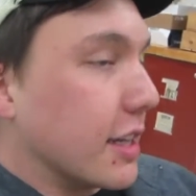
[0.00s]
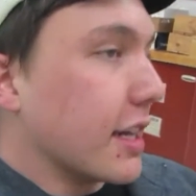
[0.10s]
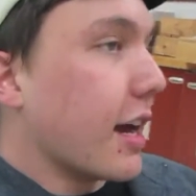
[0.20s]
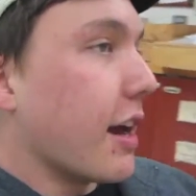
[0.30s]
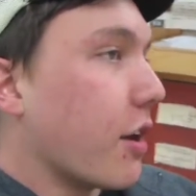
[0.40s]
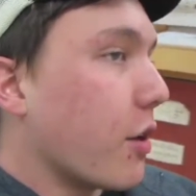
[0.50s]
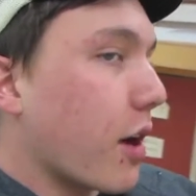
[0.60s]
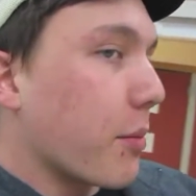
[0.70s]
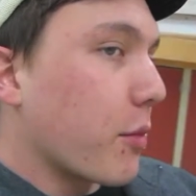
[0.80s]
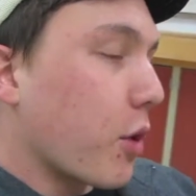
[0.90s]
Now
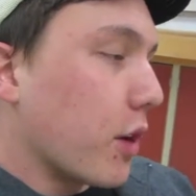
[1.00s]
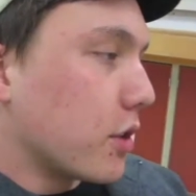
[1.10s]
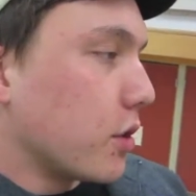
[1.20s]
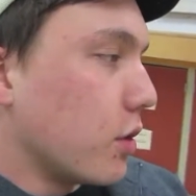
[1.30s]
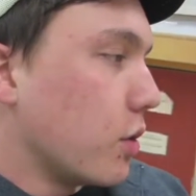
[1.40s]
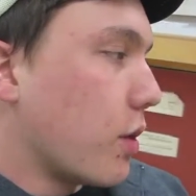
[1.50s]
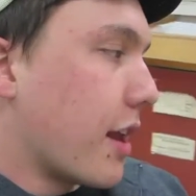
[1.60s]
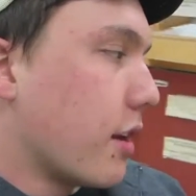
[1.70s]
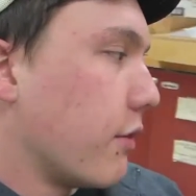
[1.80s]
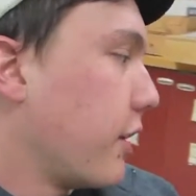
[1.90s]
I'm going to
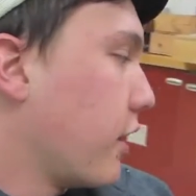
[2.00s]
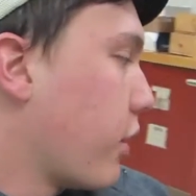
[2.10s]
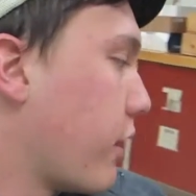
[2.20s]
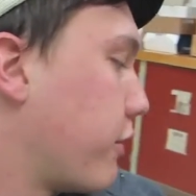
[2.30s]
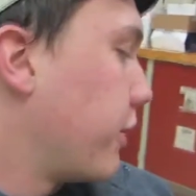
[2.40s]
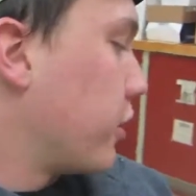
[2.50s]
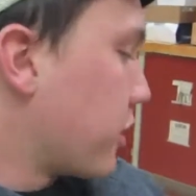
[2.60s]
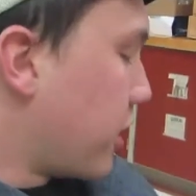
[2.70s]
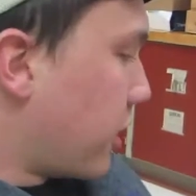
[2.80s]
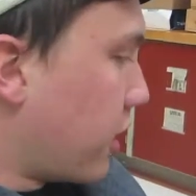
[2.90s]
edit a video and finish
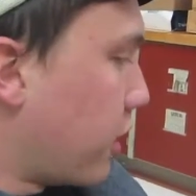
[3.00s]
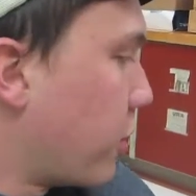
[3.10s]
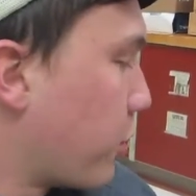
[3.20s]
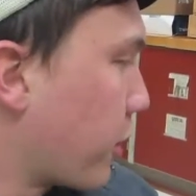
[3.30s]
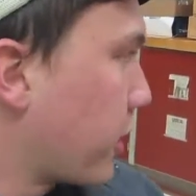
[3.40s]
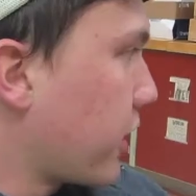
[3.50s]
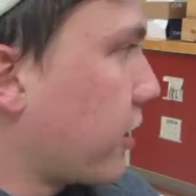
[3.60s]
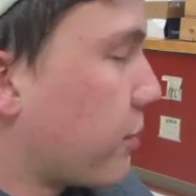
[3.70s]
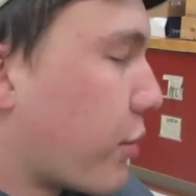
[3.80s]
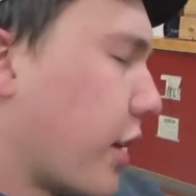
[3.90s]
a homework
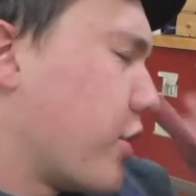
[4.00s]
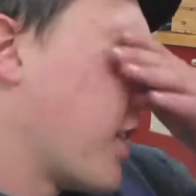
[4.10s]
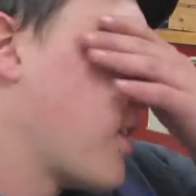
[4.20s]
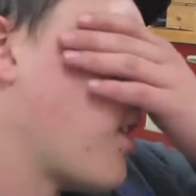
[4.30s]
project